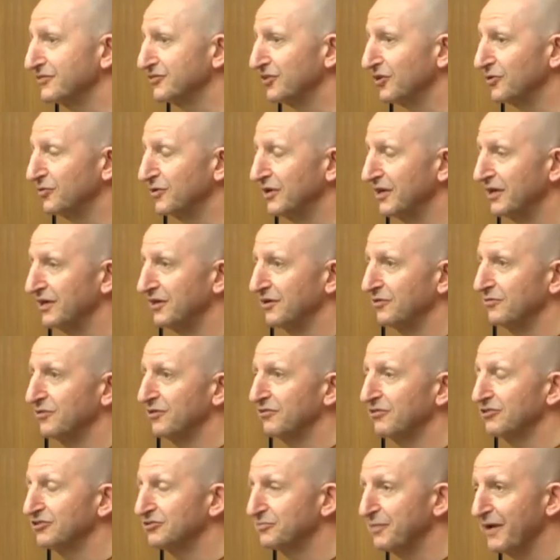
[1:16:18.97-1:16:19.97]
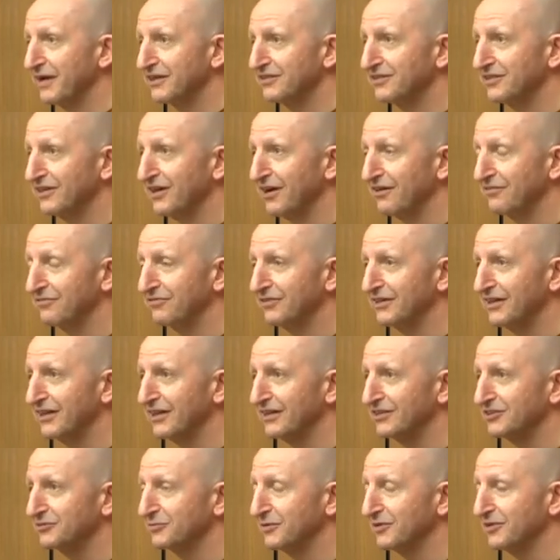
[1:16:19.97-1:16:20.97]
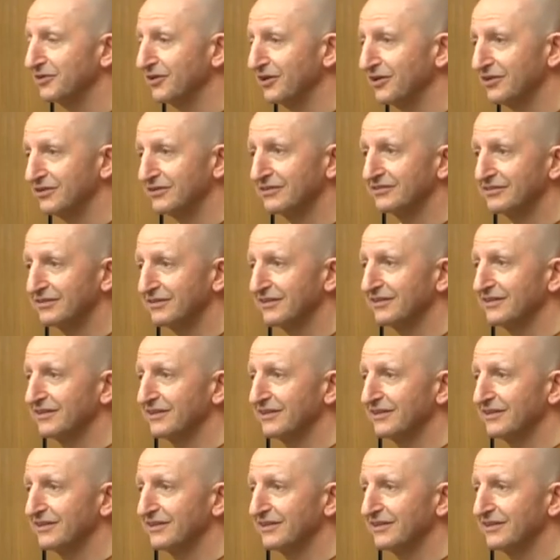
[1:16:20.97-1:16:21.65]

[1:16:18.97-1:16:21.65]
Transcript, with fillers: So we, we're respecting our feelings, but not,